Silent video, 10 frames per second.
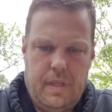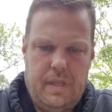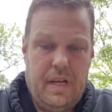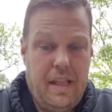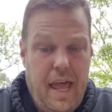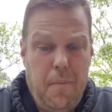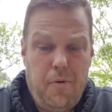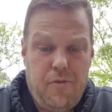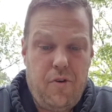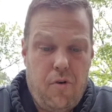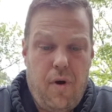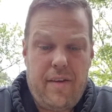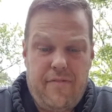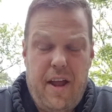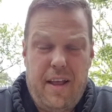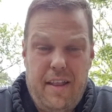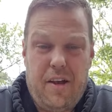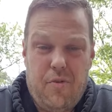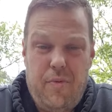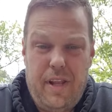The labels, though, quite frankly,
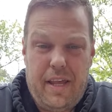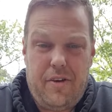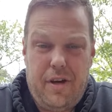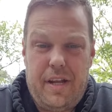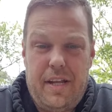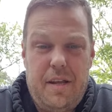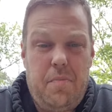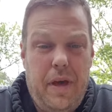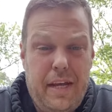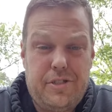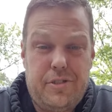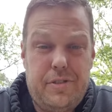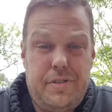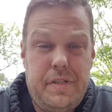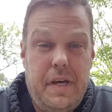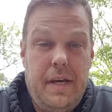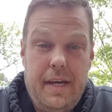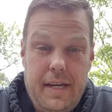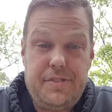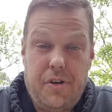are really good, and in pictures,
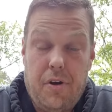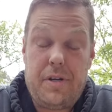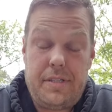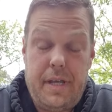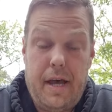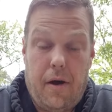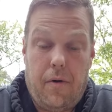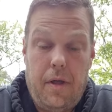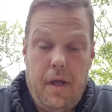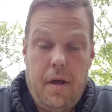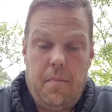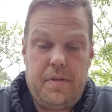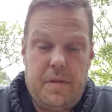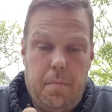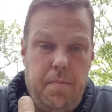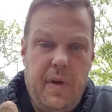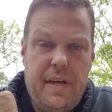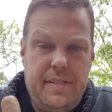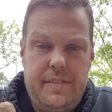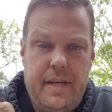it's hard to tell. But the
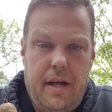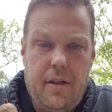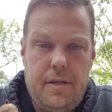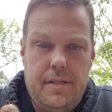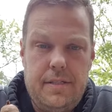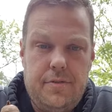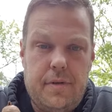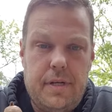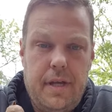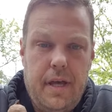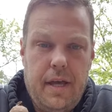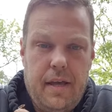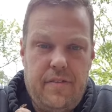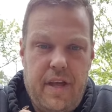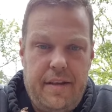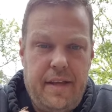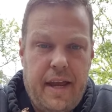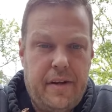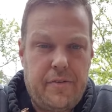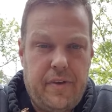biggest tell on this one is that
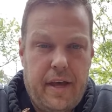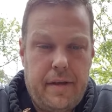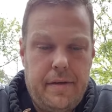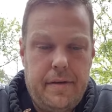Taínos head.